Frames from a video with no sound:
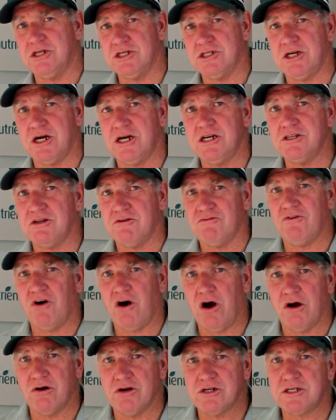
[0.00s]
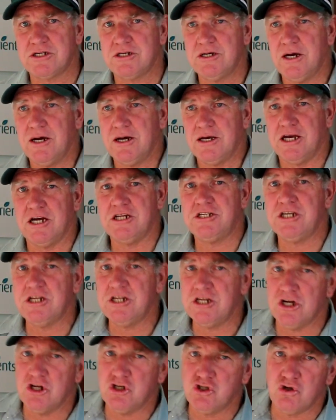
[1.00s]
disease and virus, gets
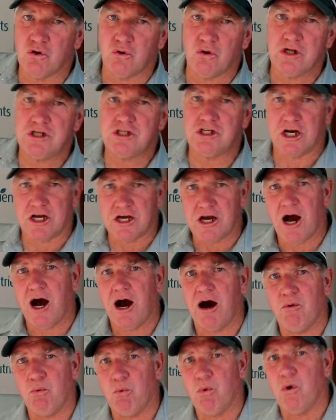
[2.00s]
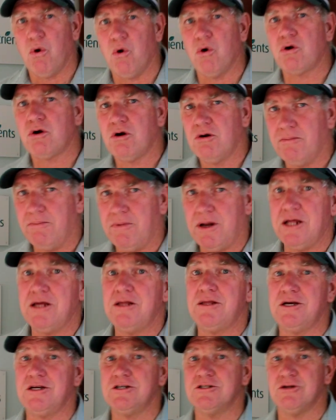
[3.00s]
into your joints, you can't walk, many
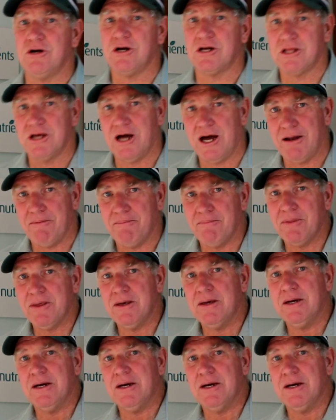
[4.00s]
things like that.